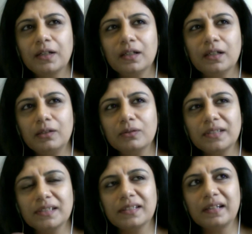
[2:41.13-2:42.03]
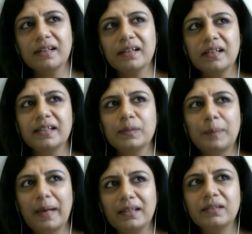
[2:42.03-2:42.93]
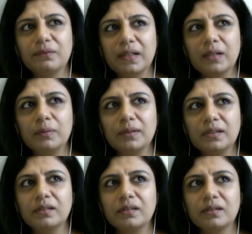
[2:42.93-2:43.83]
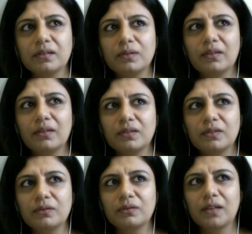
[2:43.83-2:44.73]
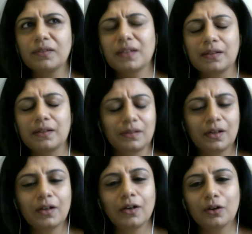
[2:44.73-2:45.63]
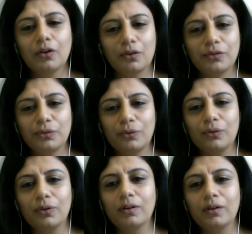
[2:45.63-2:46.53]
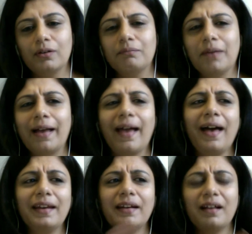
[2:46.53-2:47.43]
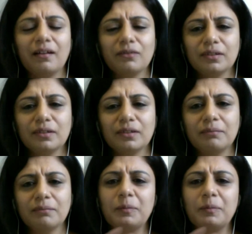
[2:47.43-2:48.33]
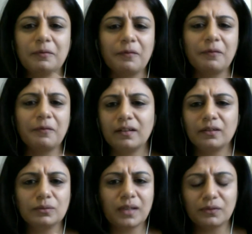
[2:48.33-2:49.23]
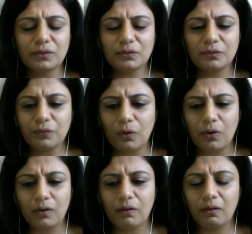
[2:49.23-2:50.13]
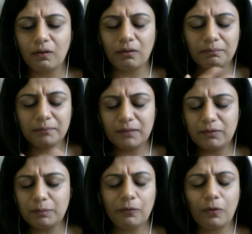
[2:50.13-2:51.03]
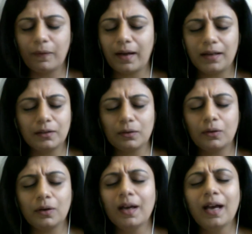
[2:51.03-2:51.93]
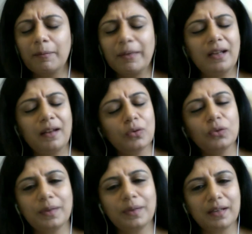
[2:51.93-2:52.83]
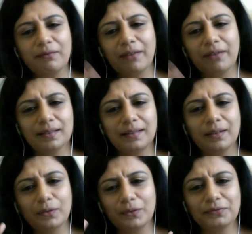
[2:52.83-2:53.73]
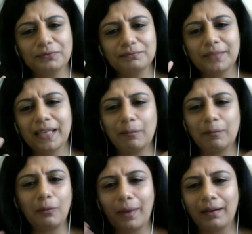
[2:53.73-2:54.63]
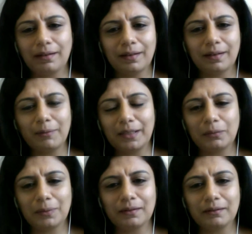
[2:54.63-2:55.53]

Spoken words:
looked at it in a little expansive way was in 2006 or so. I had encountered Manipur before that in 2004 or even before that, I mean, and those were events that sort of came and went. I mean, it was